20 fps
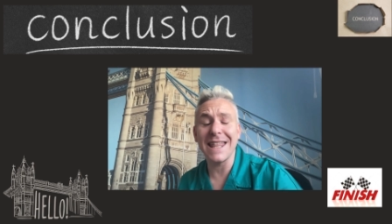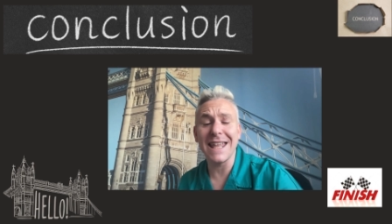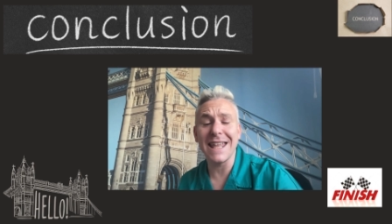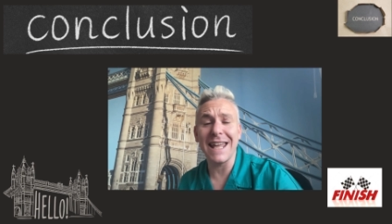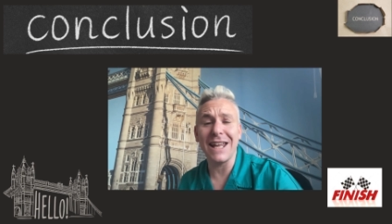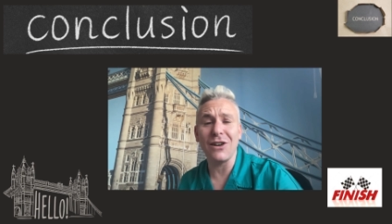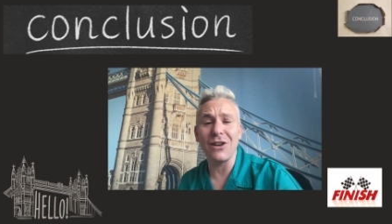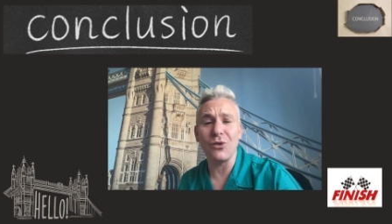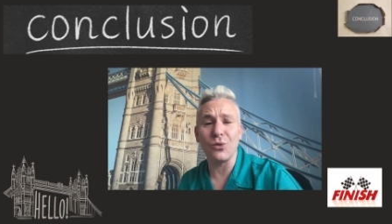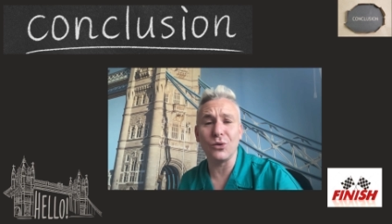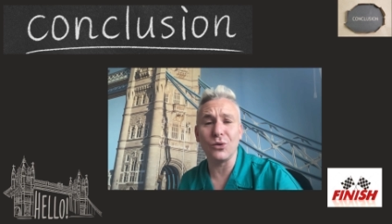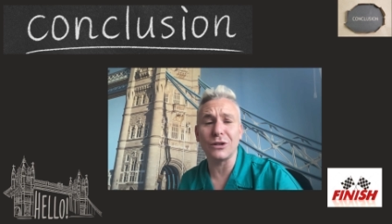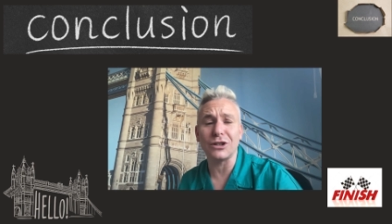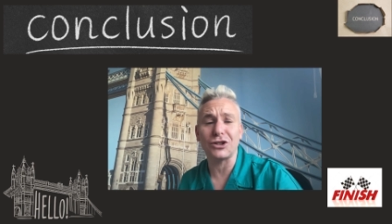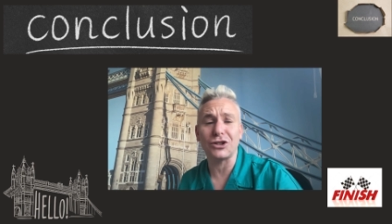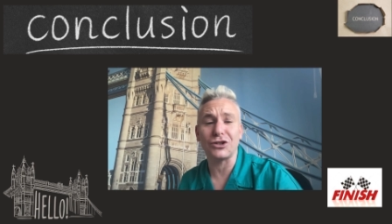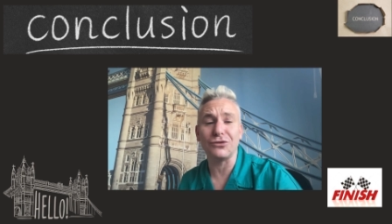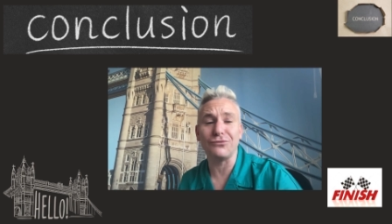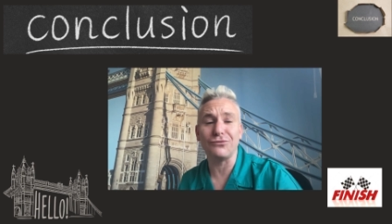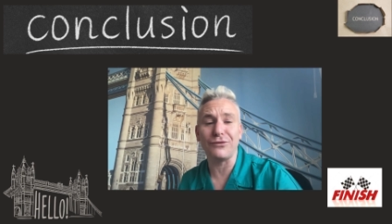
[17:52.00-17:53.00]
In order
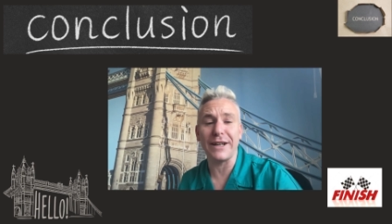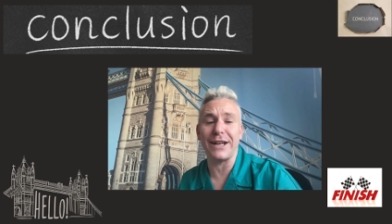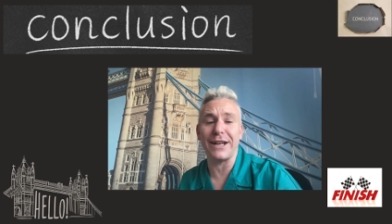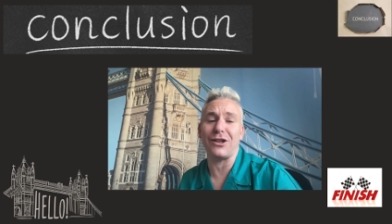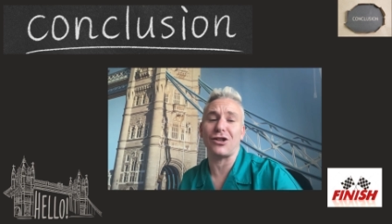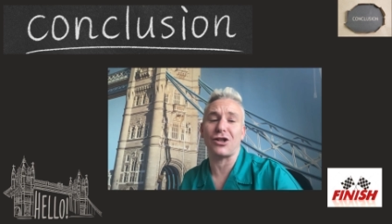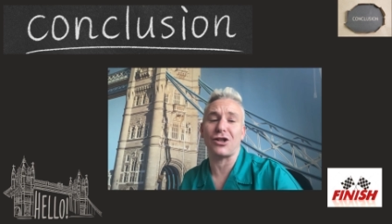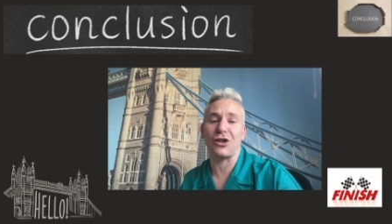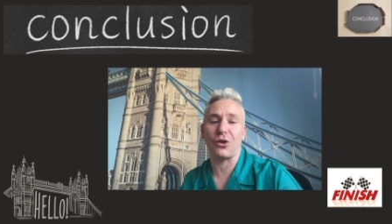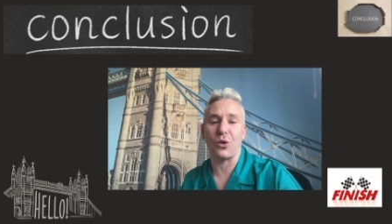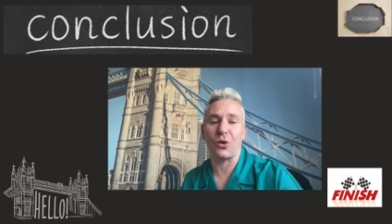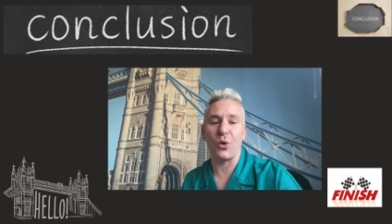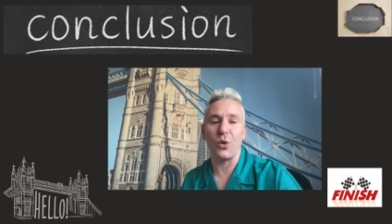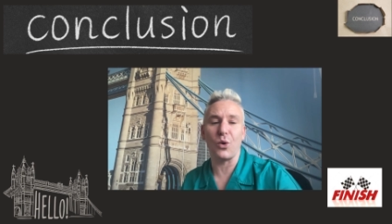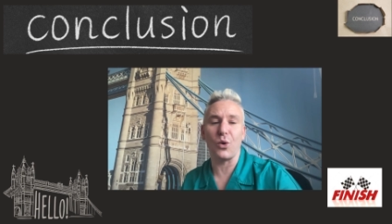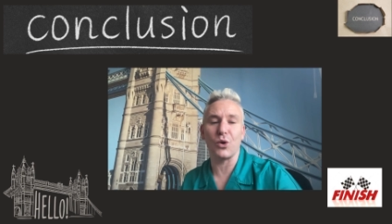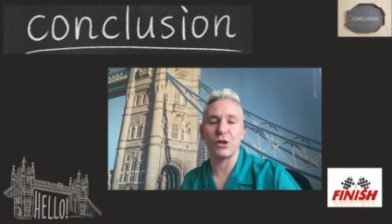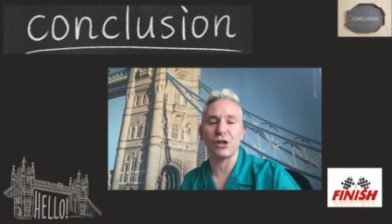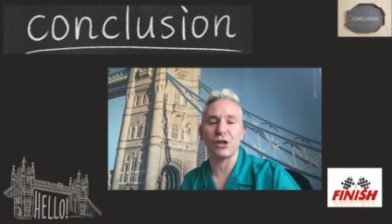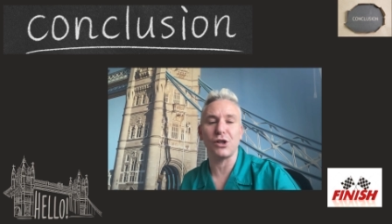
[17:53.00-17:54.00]
to reach the
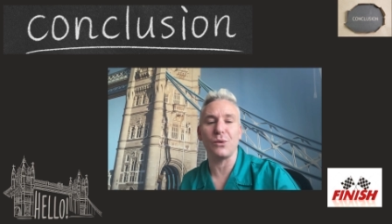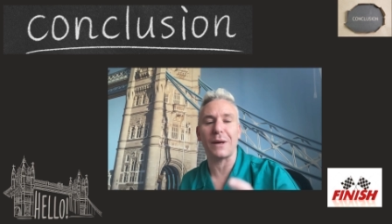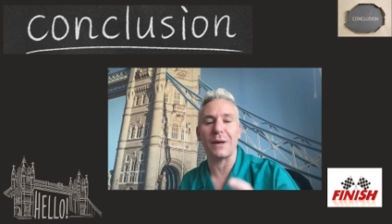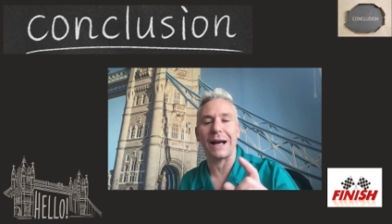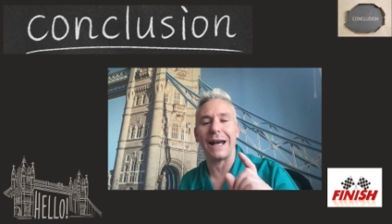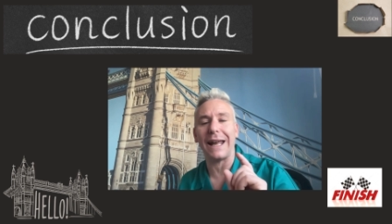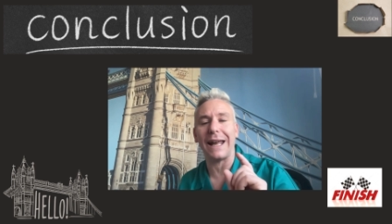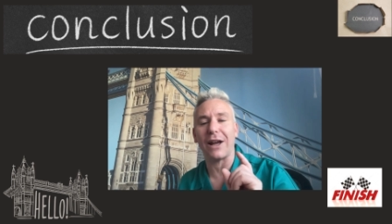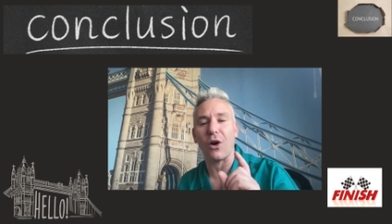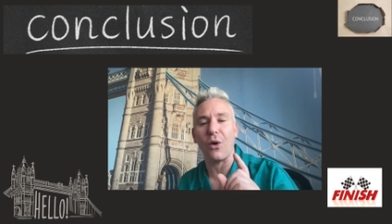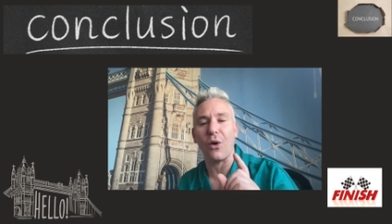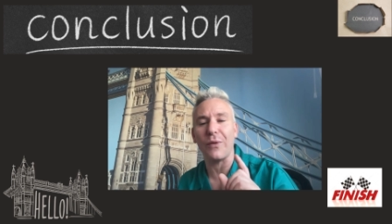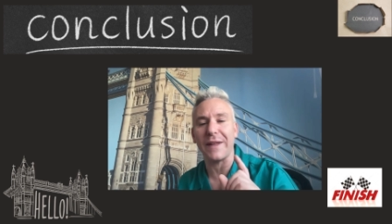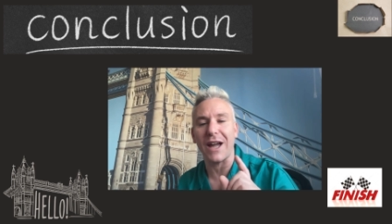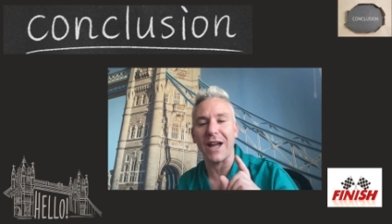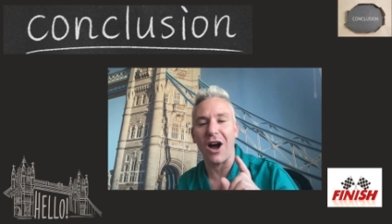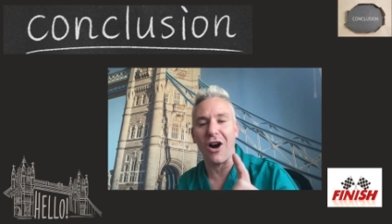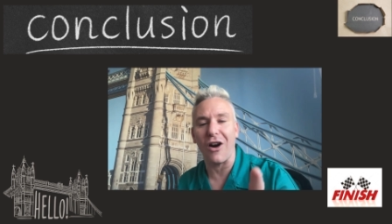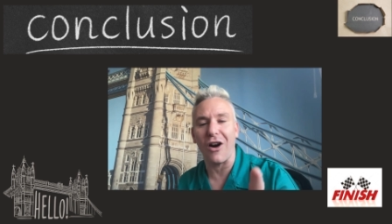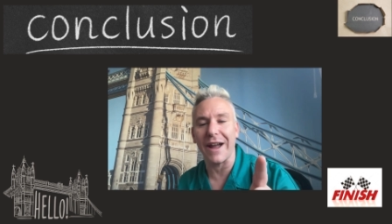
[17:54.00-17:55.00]
course, you click on
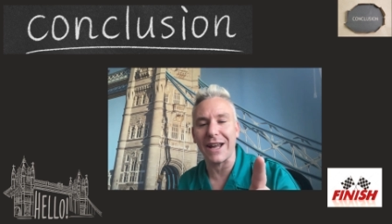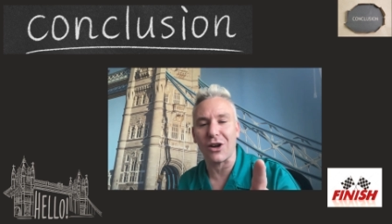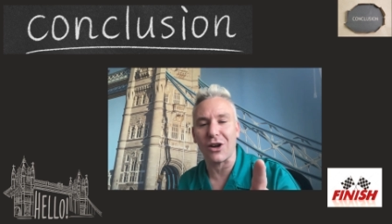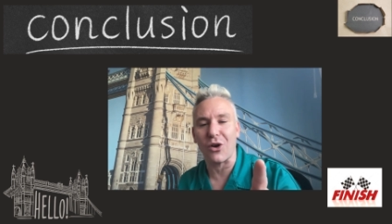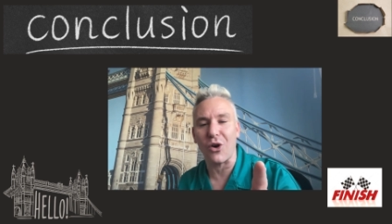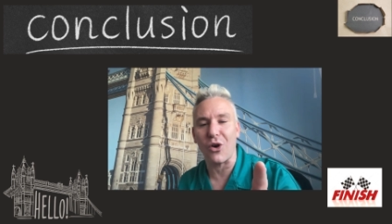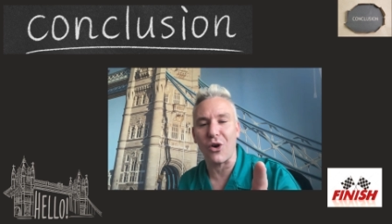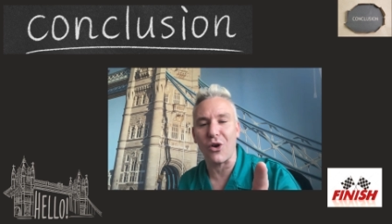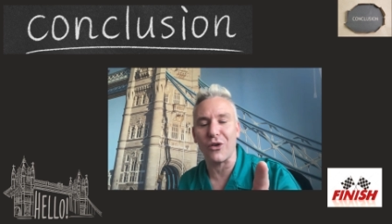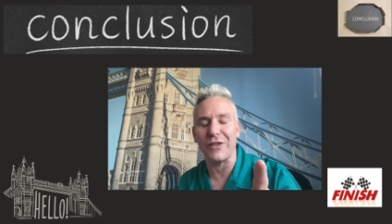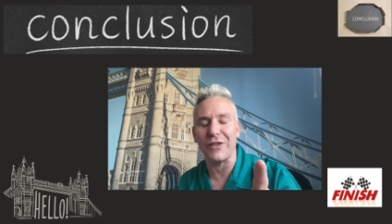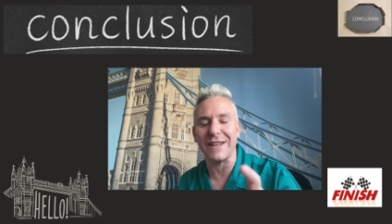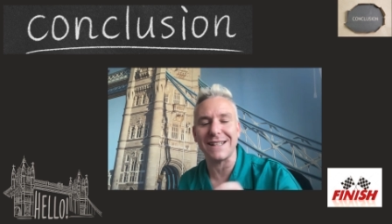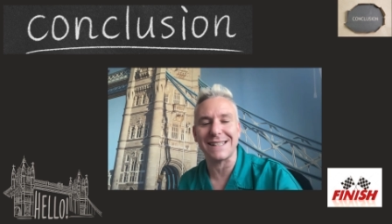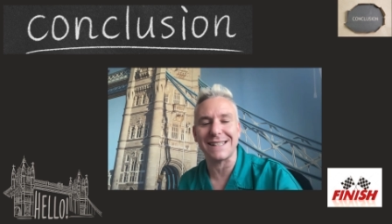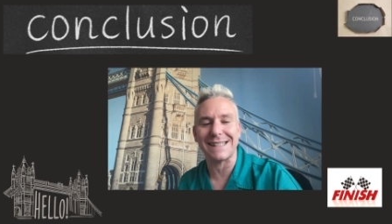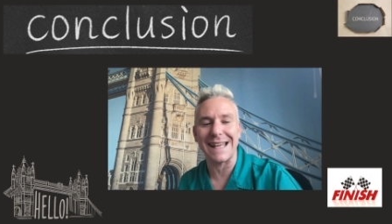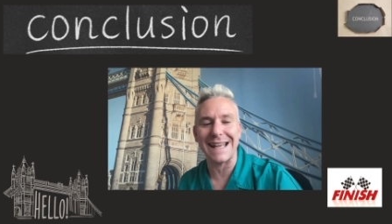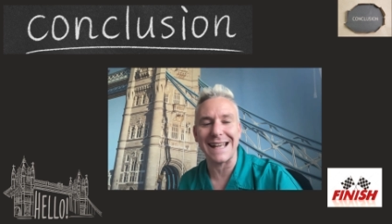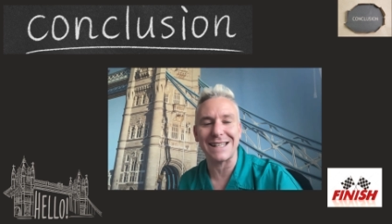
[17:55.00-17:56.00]
the icon that
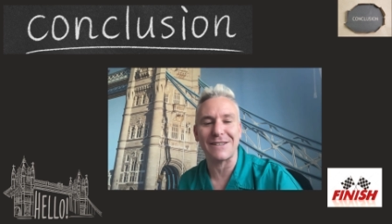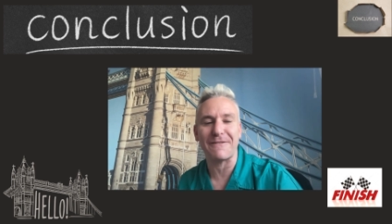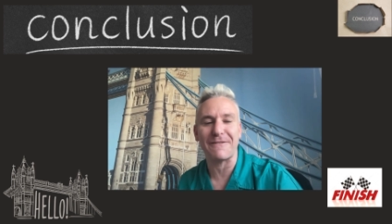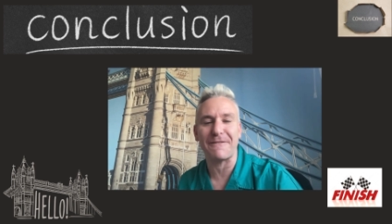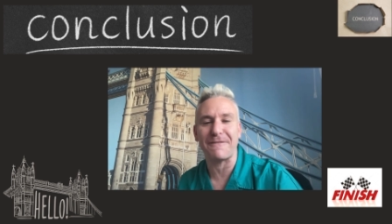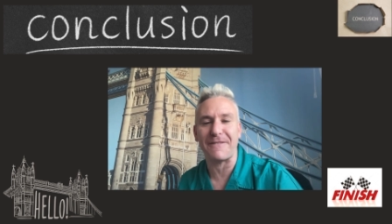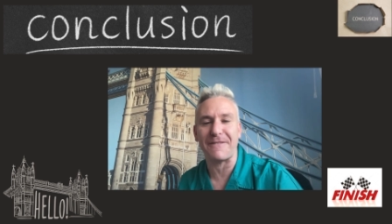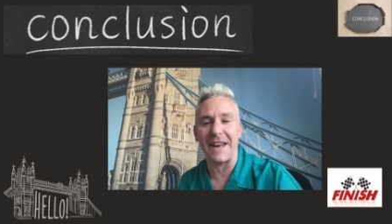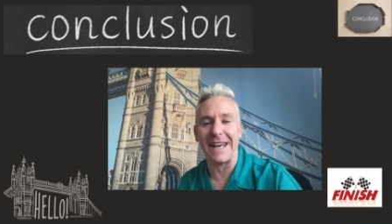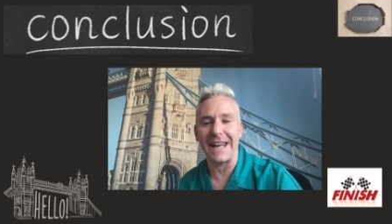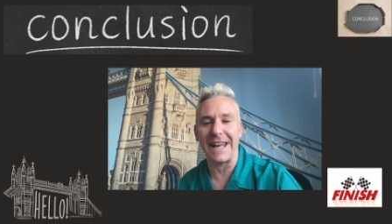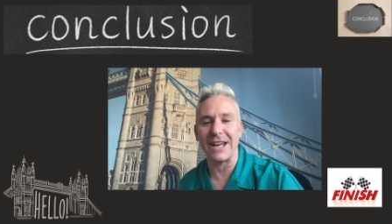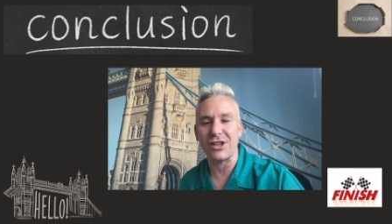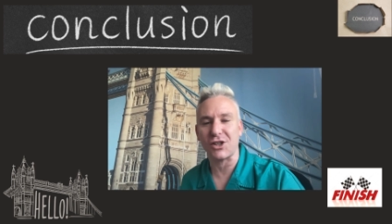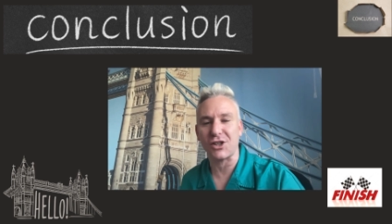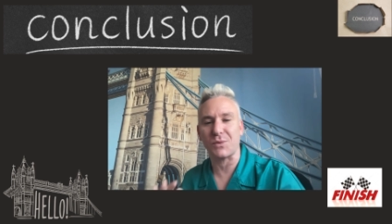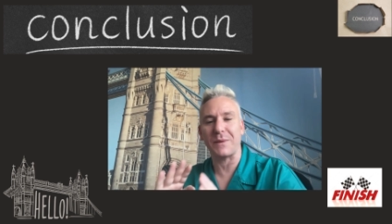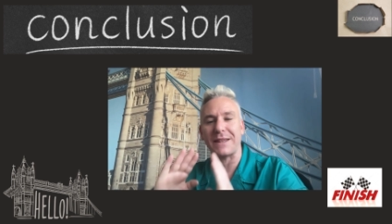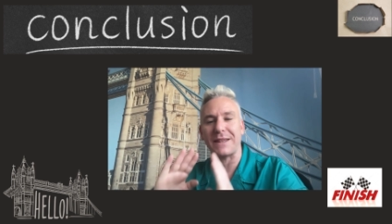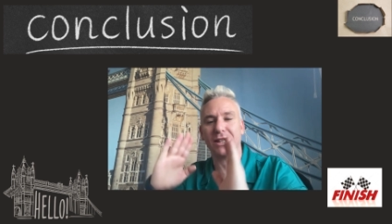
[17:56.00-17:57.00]
says
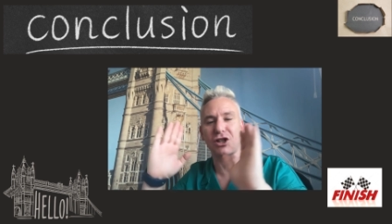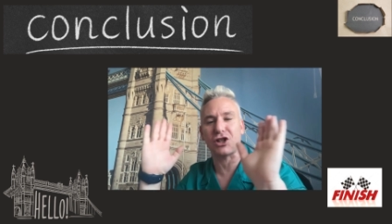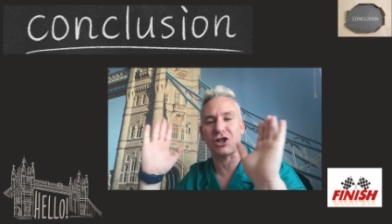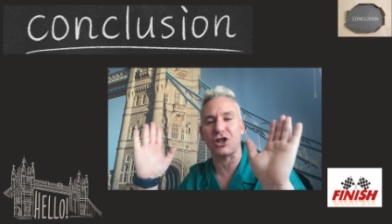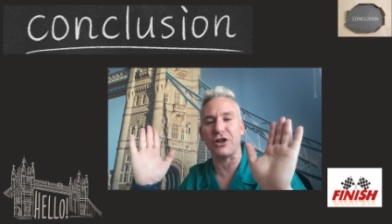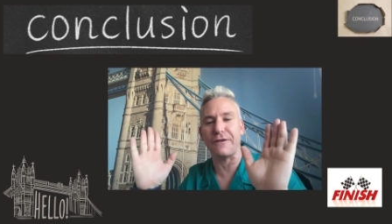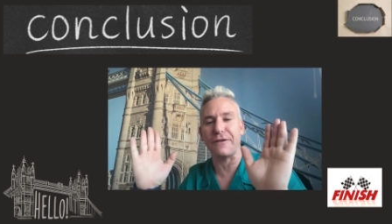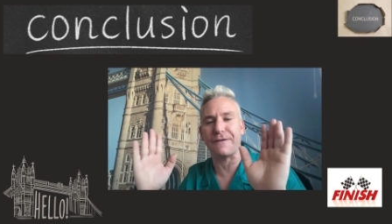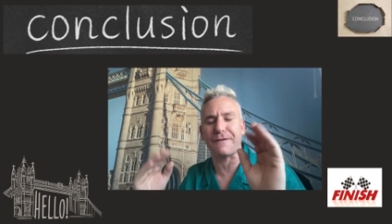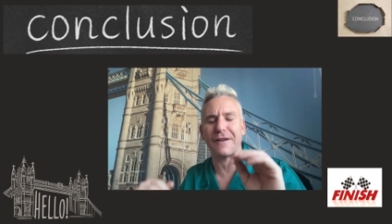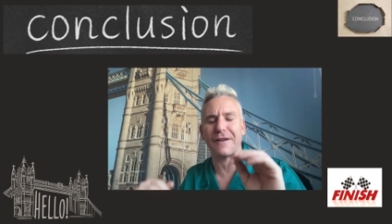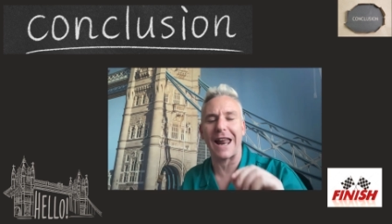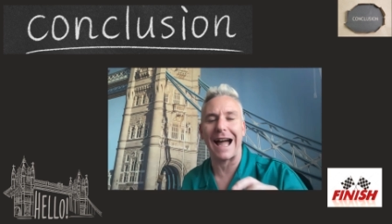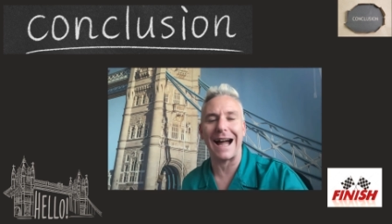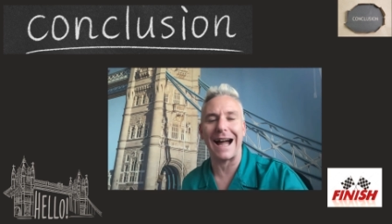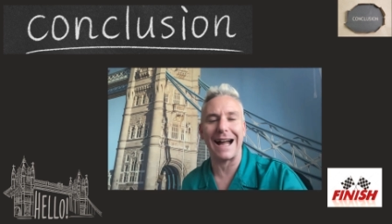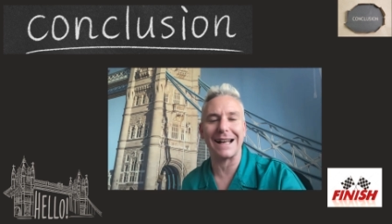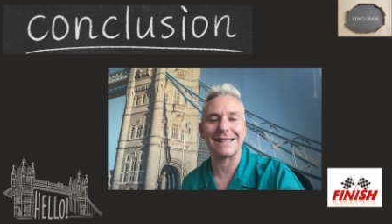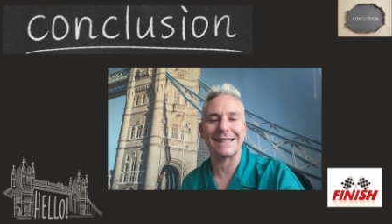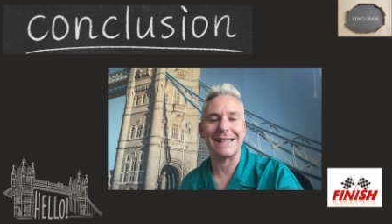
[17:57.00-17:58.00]
finish with the 2
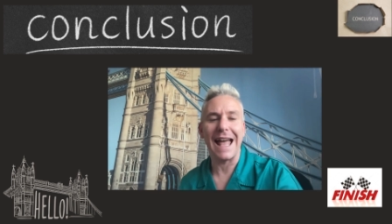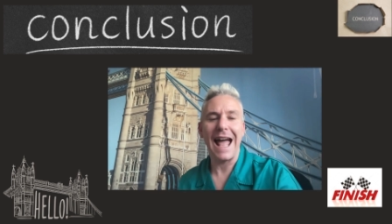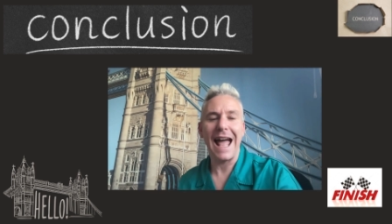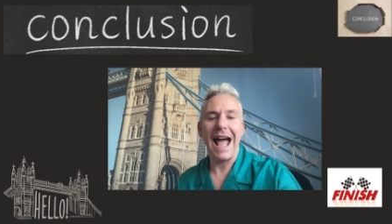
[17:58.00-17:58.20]
flags.